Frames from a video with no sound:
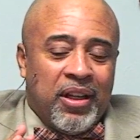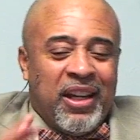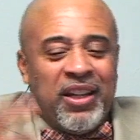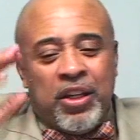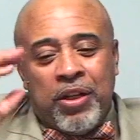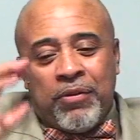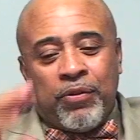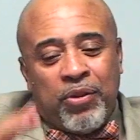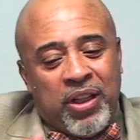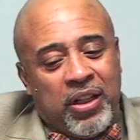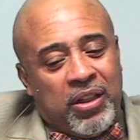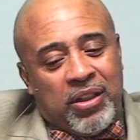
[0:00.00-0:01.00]
And they're
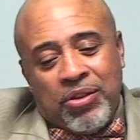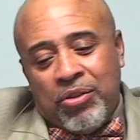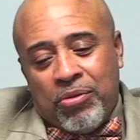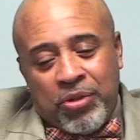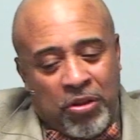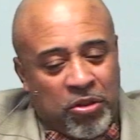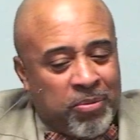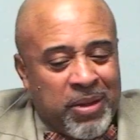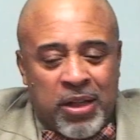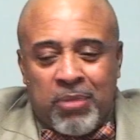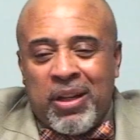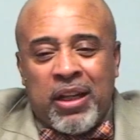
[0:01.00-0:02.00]
afraid you're going to talk
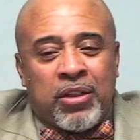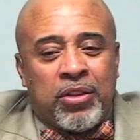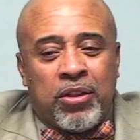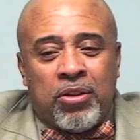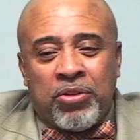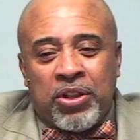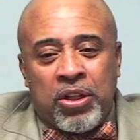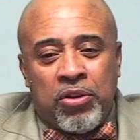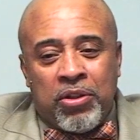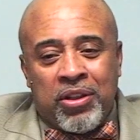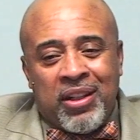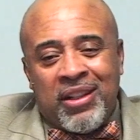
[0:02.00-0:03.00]
about them like a dog and
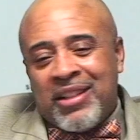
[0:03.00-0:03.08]
all of that.